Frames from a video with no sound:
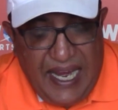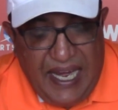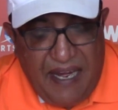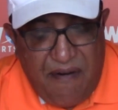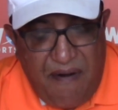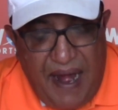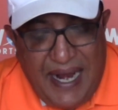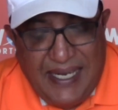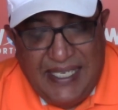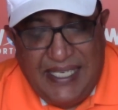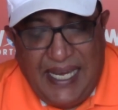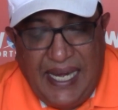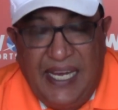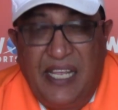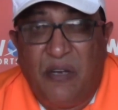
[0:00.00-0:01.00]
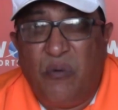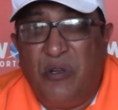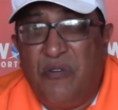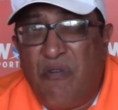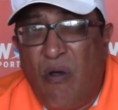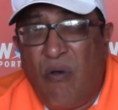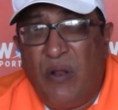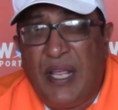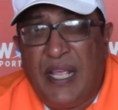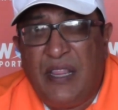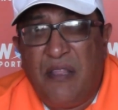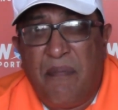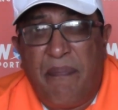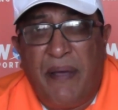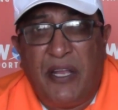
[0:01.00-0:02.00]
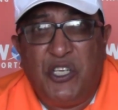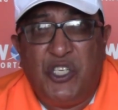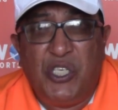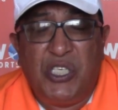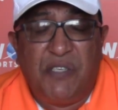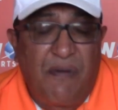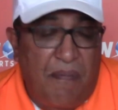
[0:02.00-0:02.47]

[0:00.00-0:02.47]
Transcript: He ran second with Roll in the Punches.